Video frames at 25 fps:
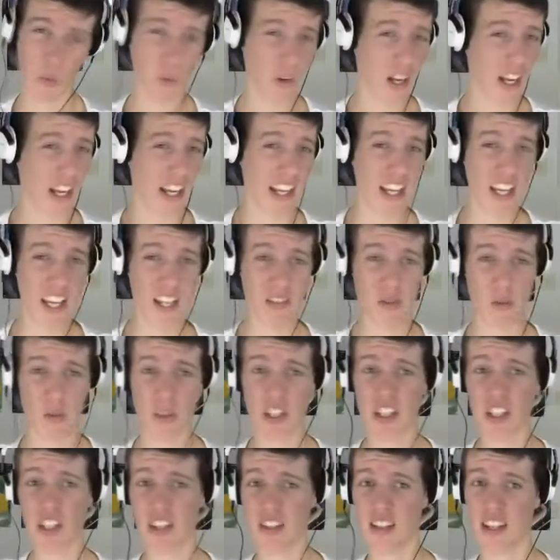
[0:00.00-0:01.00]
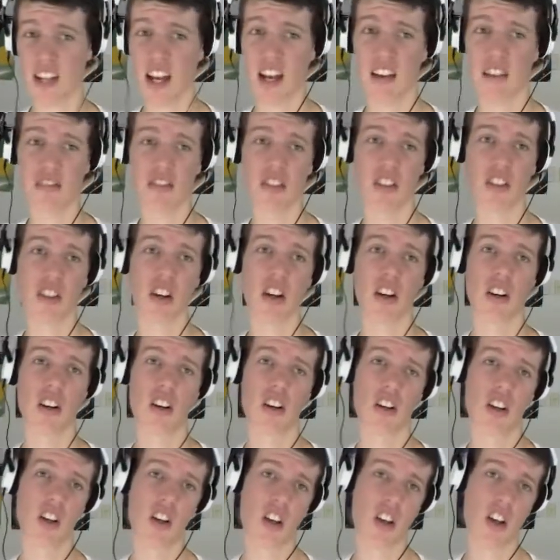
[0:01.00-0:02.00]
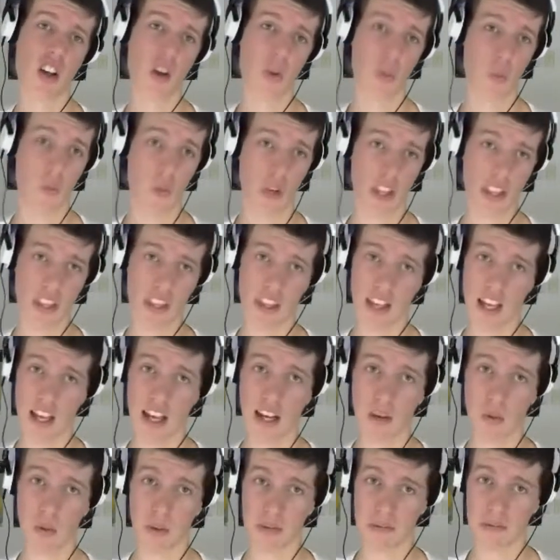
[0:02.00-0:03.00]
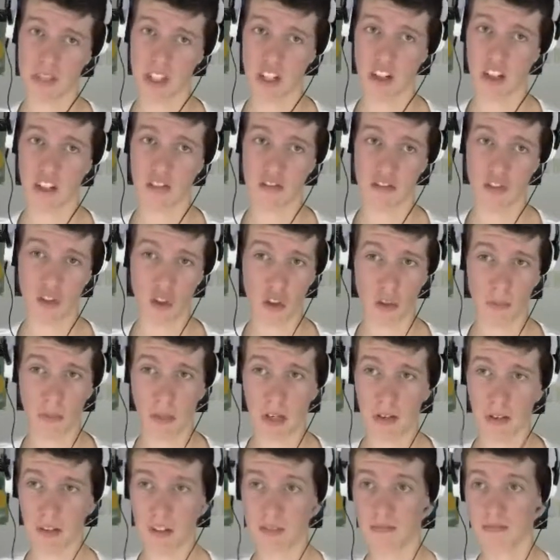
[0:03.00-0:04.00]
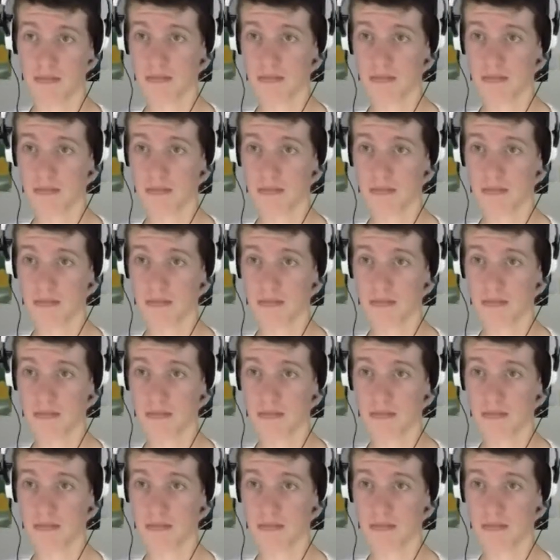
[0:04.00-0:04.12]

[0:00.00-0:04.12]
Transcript: I guess we just have to go with our Whimsicott for the moment.